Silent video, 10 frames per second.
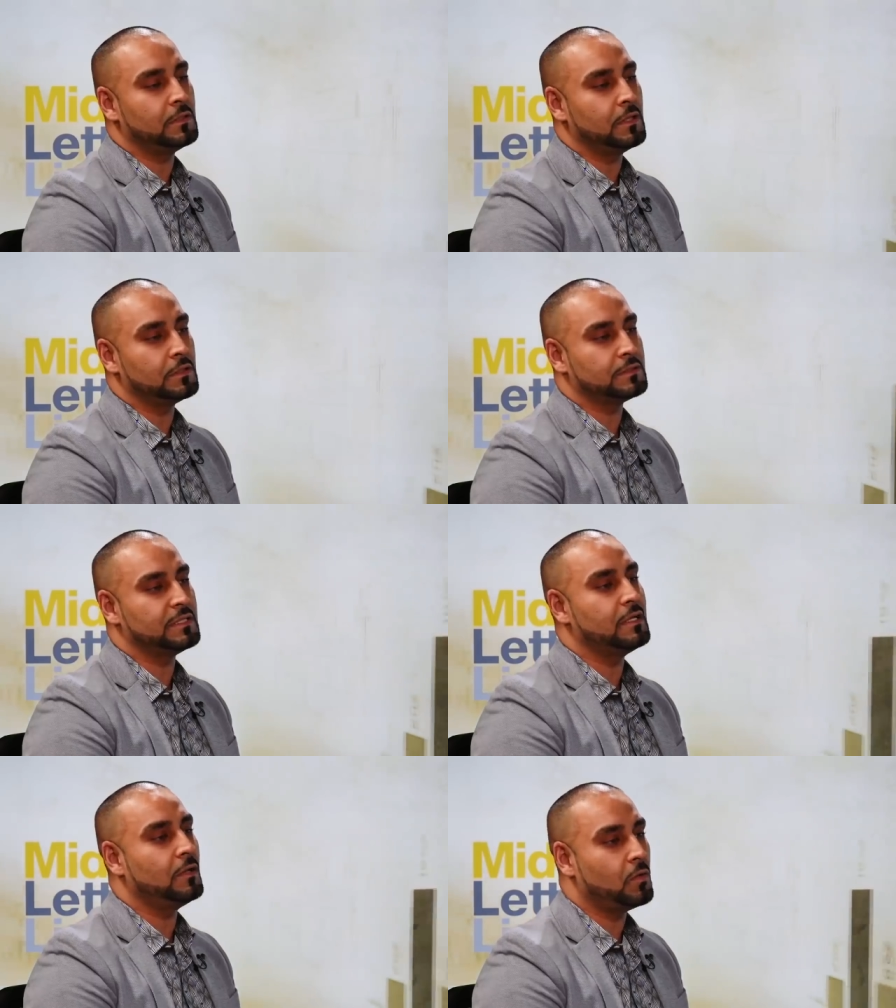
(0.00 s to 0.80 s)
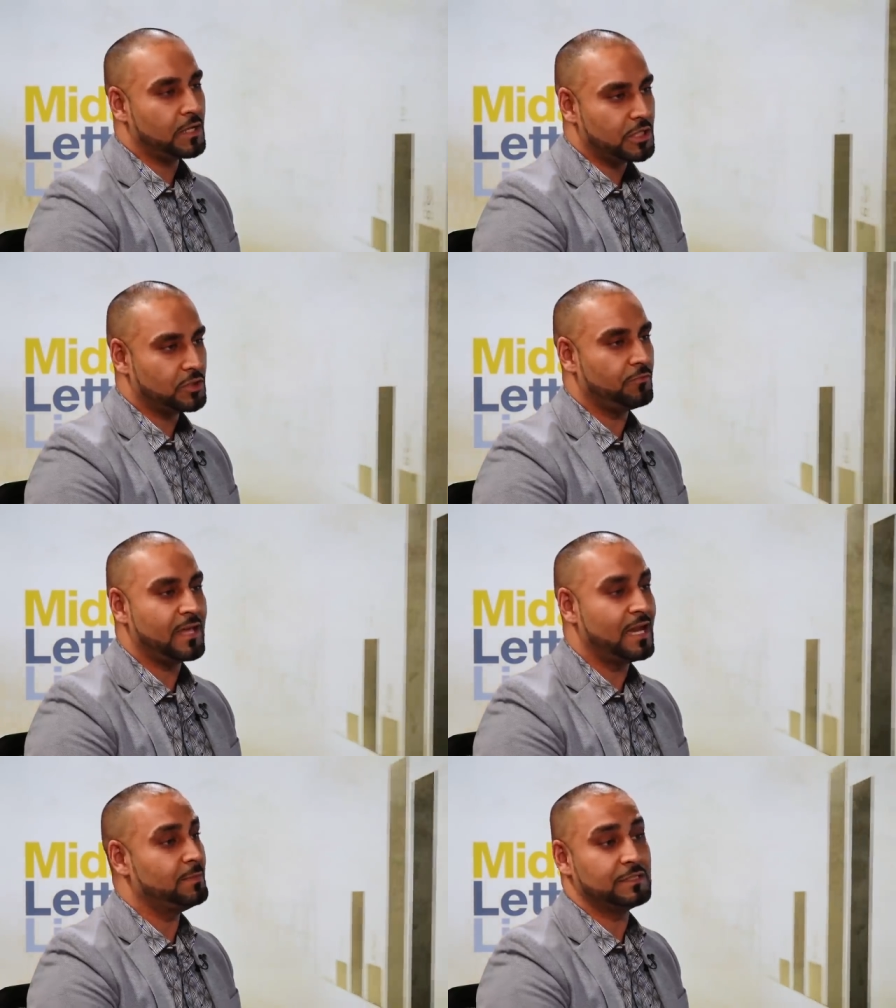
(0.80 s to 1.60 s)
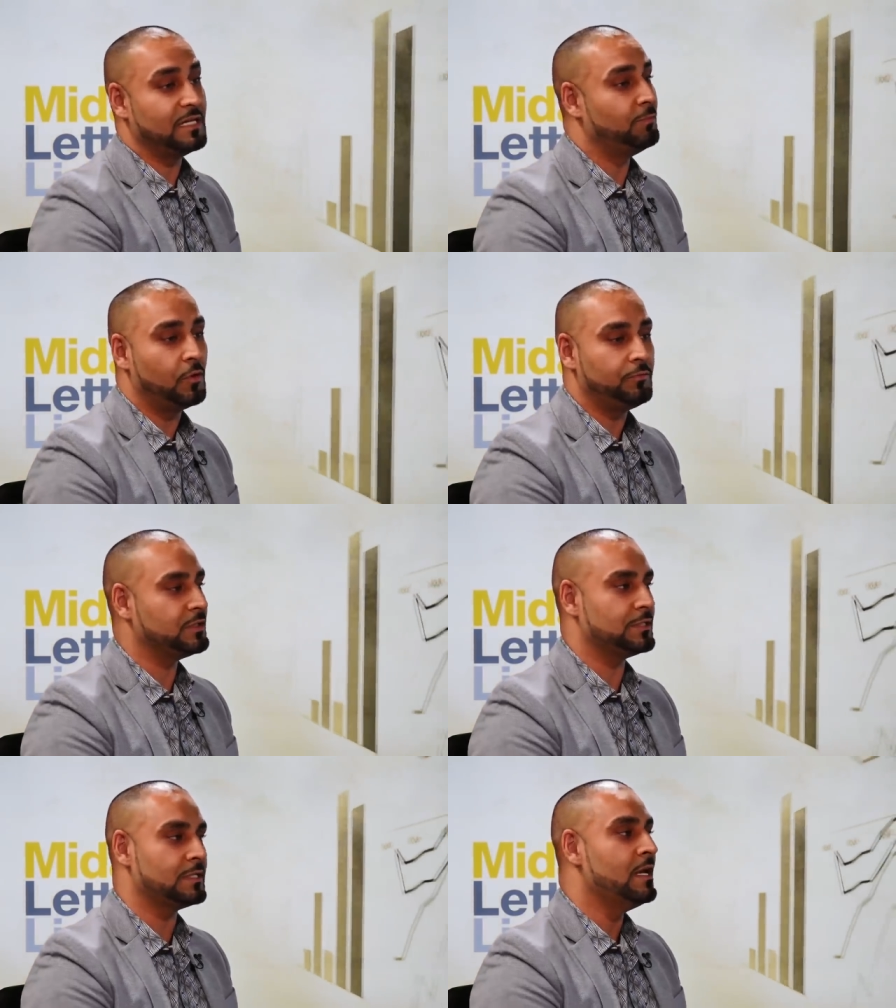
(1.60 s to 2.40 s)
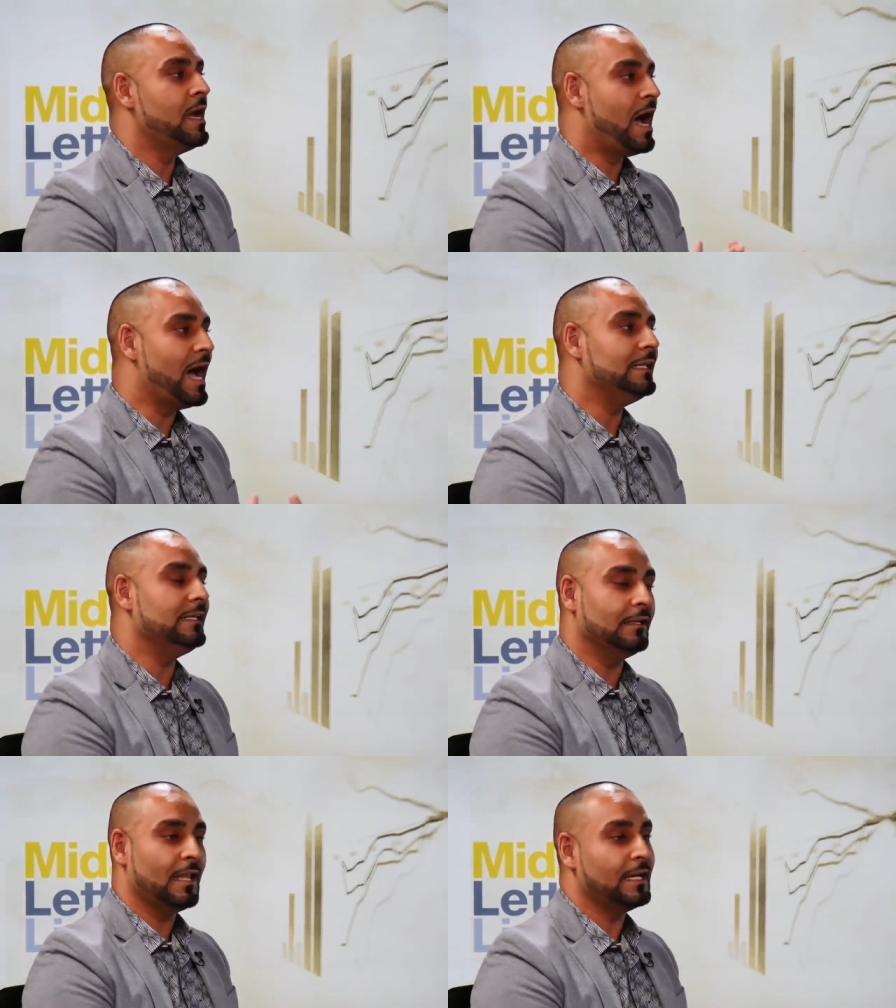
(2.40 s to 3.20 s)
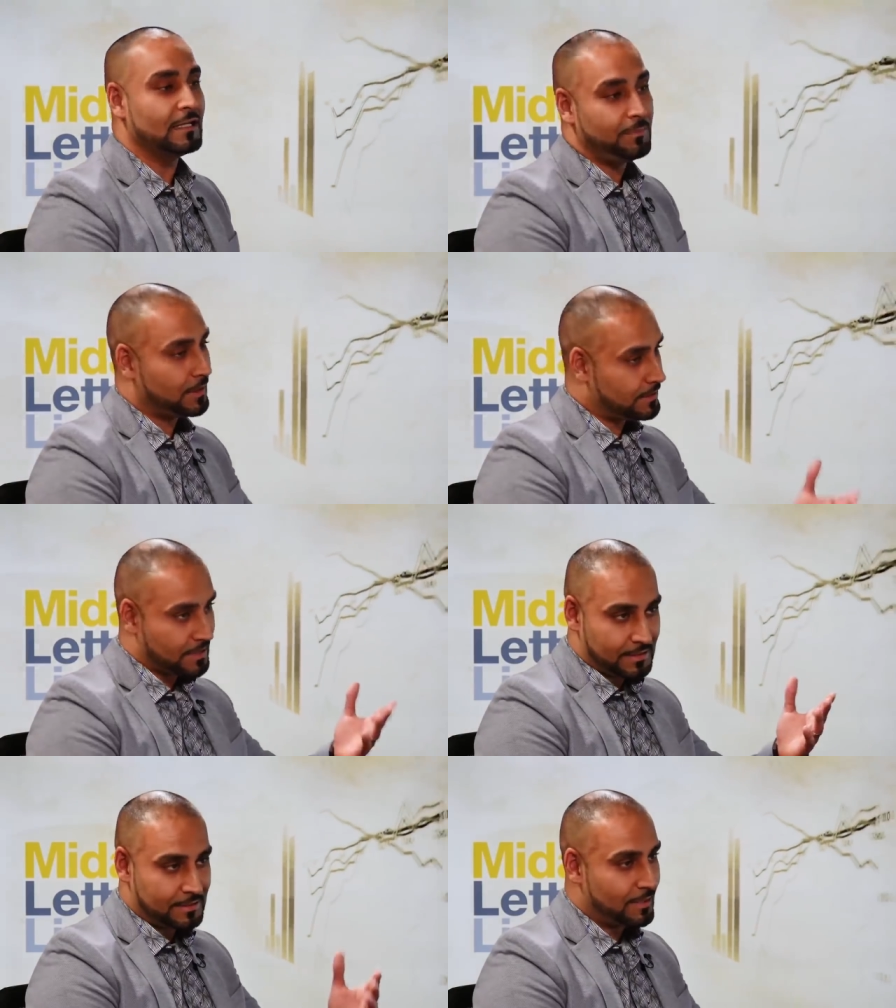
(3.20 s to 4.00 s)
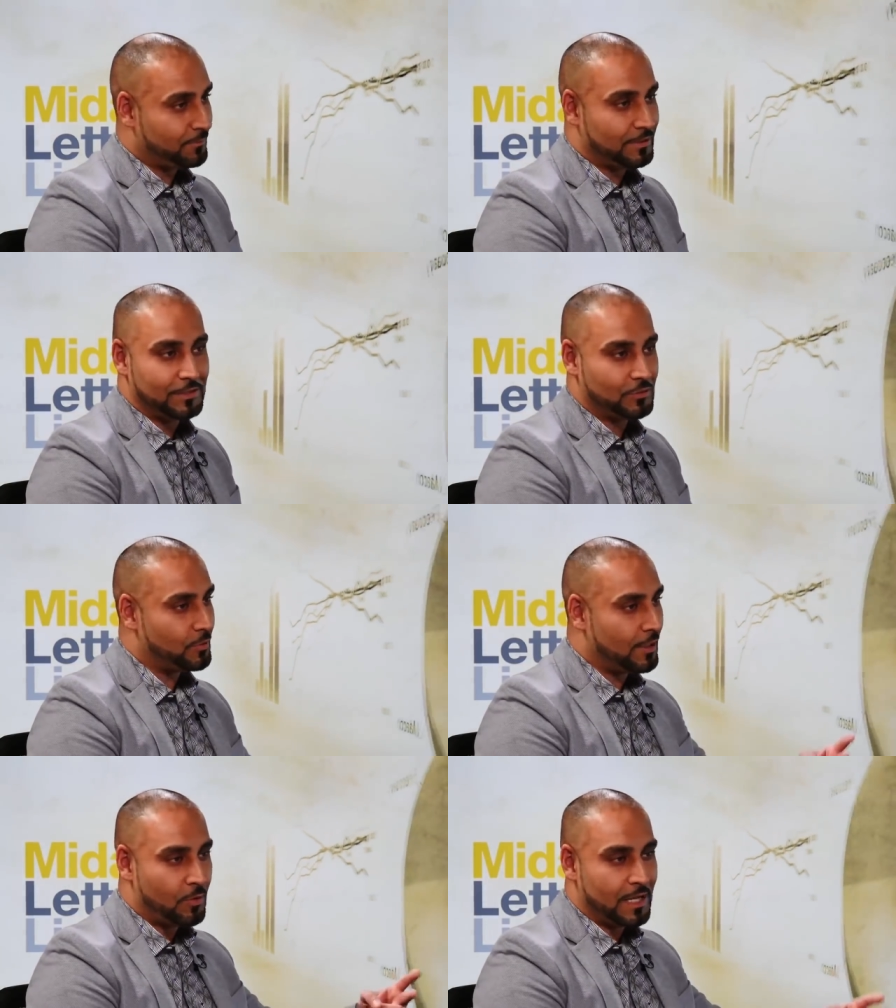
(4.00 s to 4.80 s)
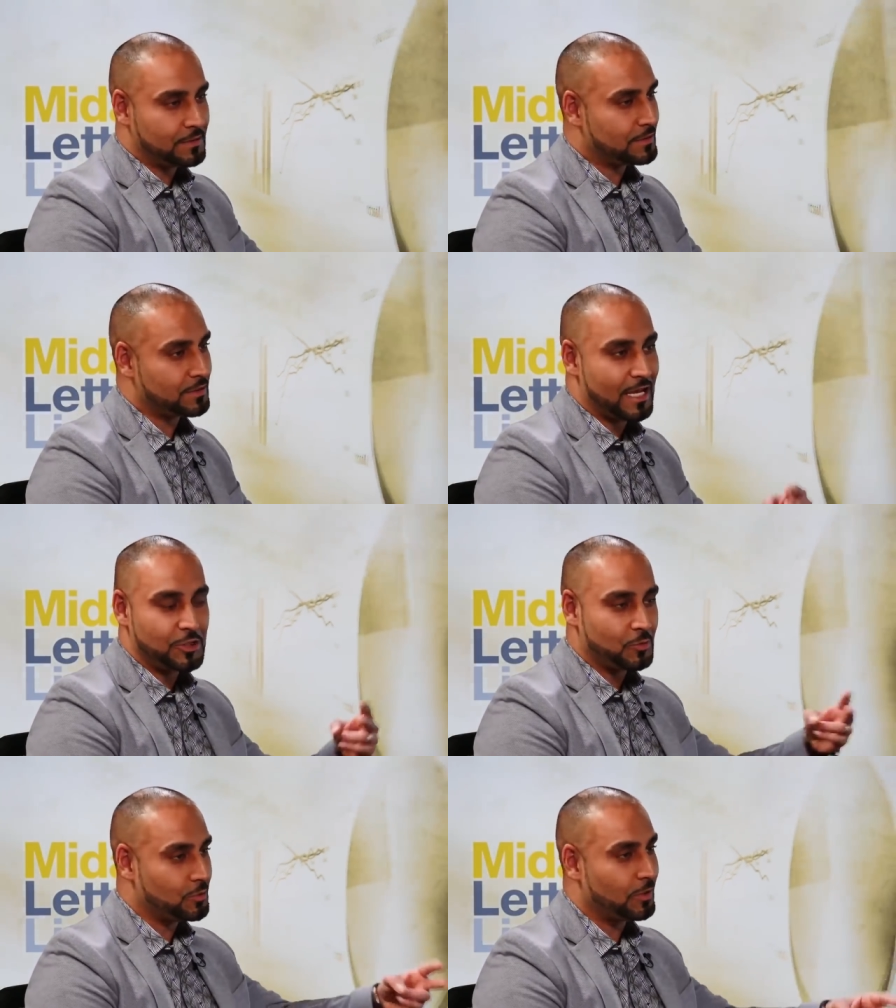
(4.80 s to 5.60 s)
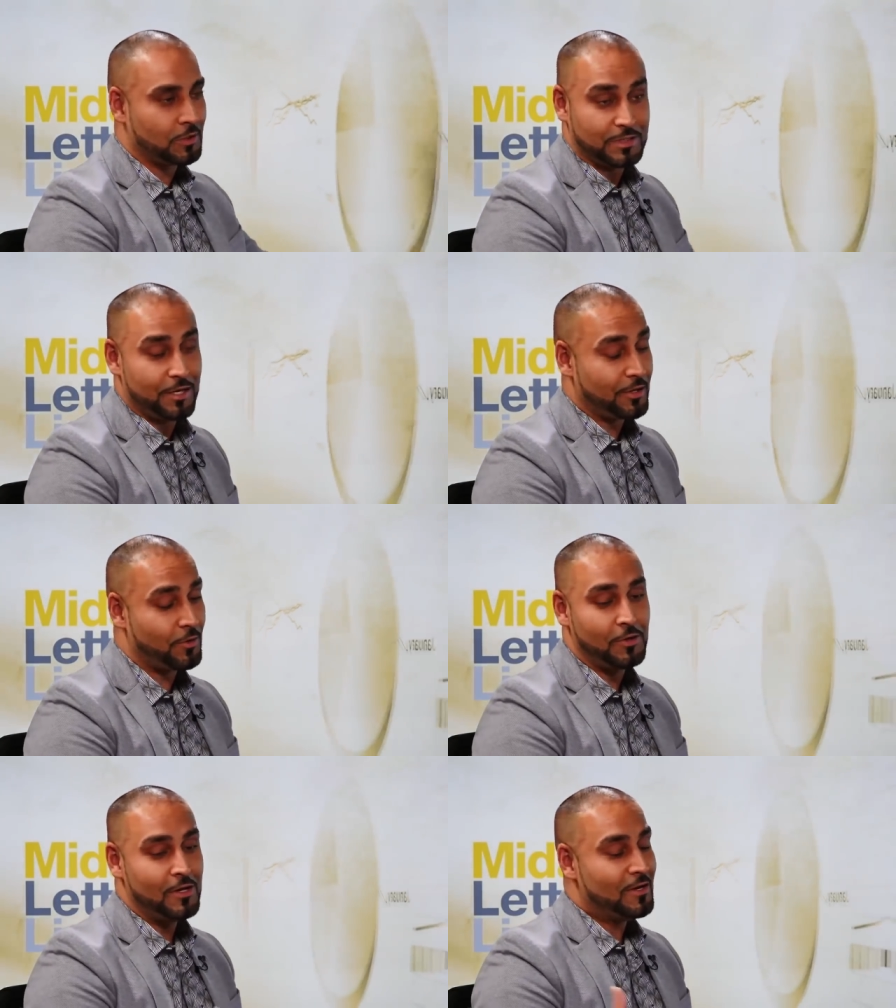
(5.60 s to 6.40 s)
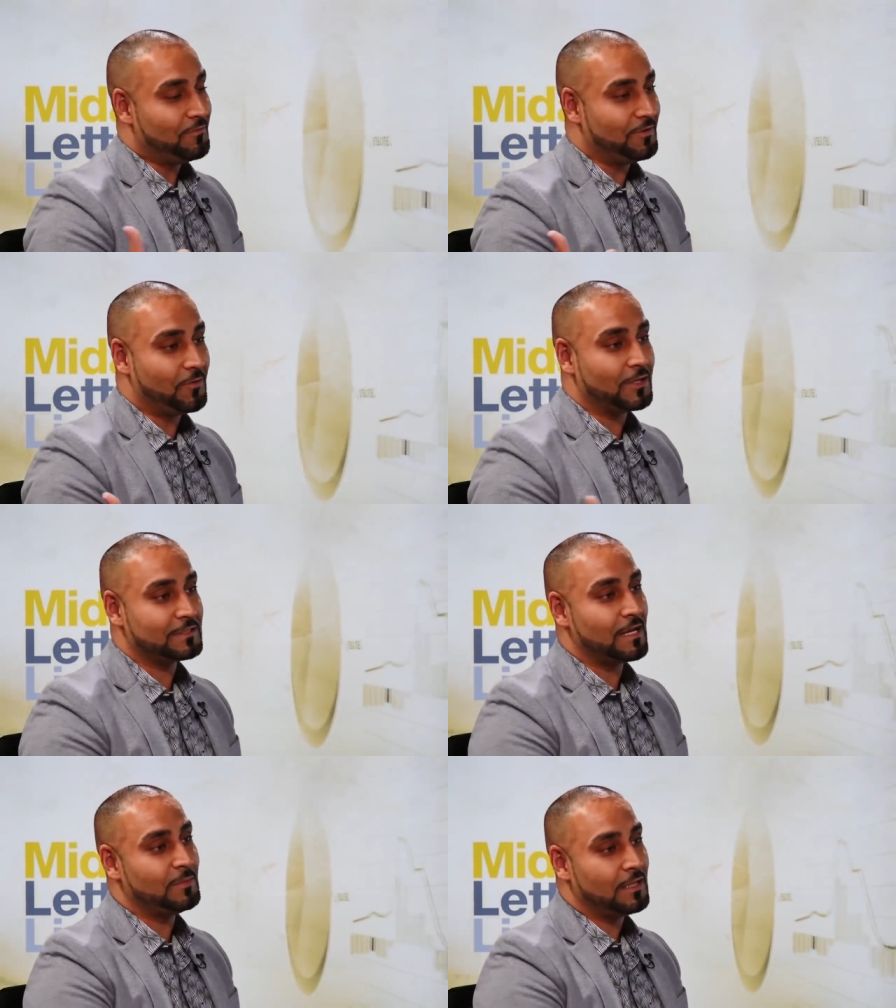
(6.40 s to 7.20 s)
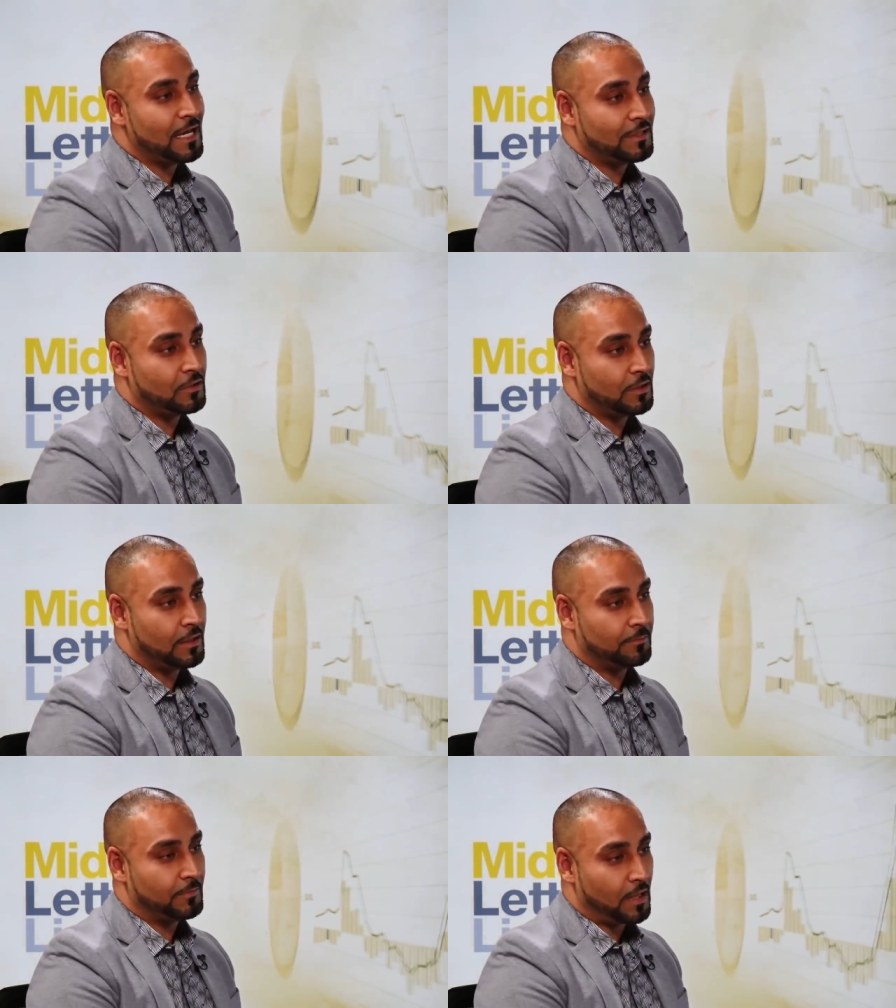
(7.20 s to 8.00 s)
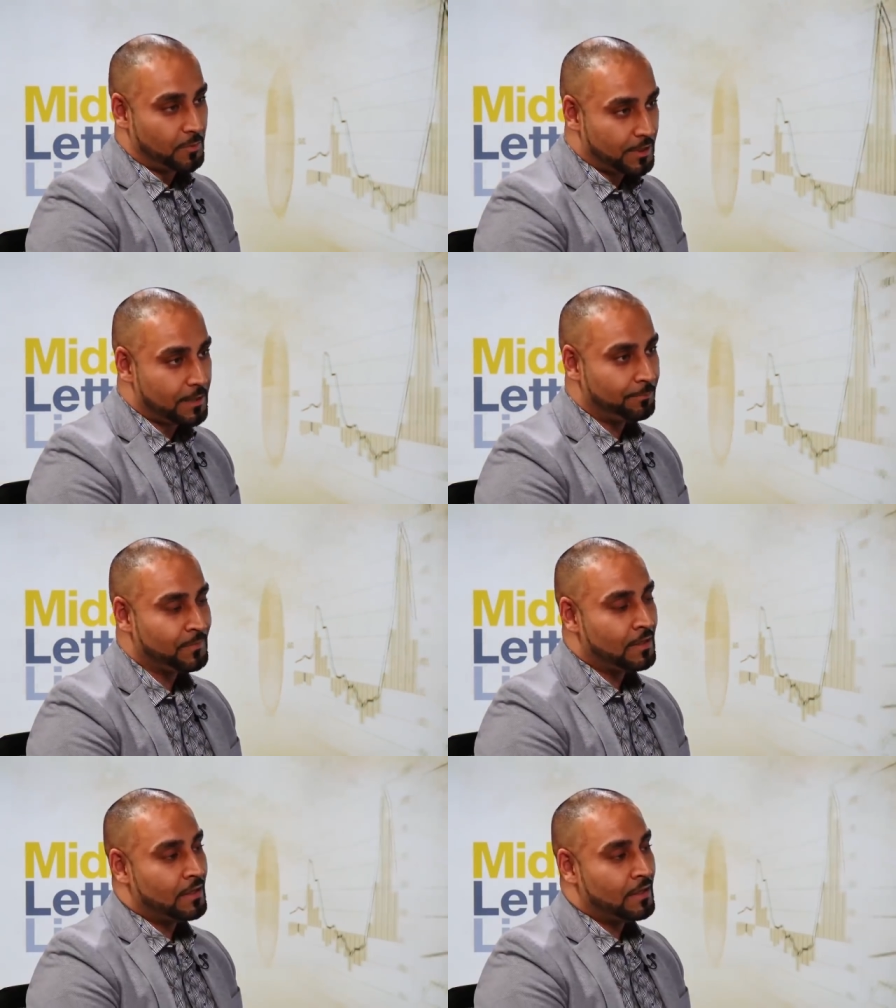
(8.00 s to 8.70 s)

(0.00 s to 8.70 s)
a single location of cannabis anymore, which is highly unlikely because I said we did two LOIs in Saskatchewan, two in Ontario, we've got some in the line in um, Alberta,